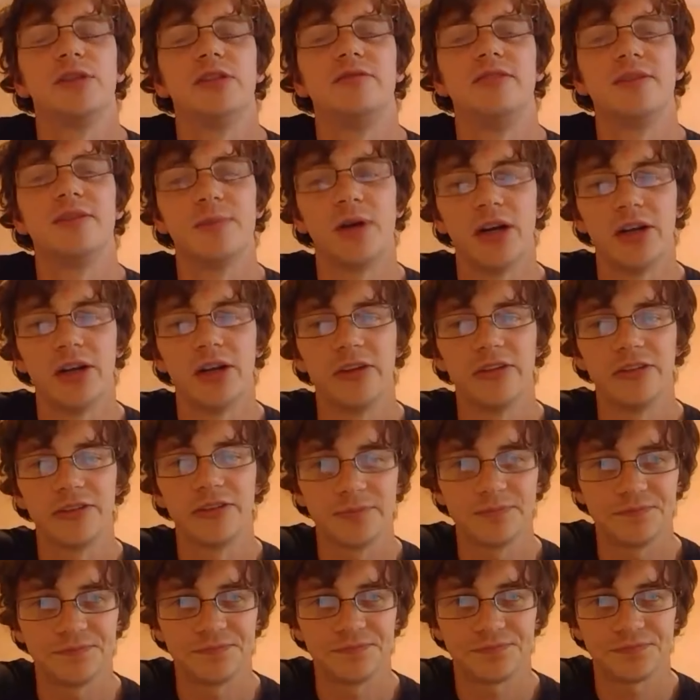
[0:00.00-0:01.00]
demand.
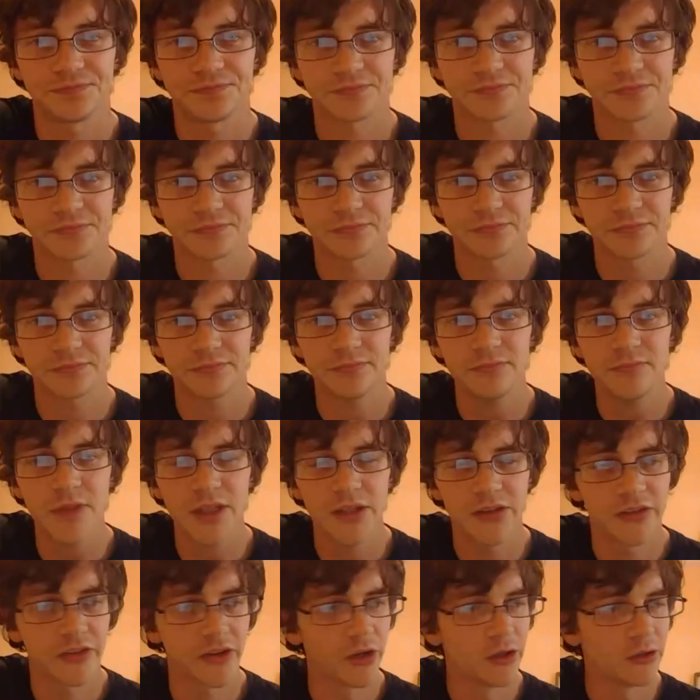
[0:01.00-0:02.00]

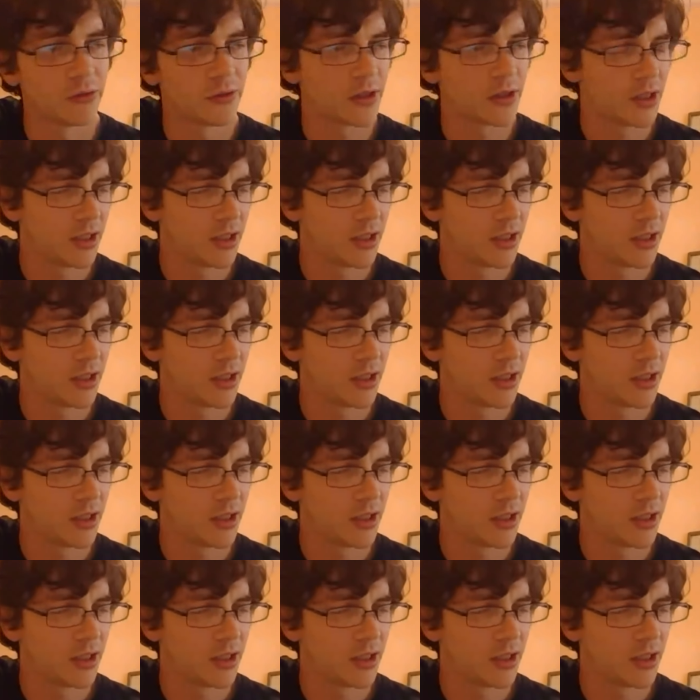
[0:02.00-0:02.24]
So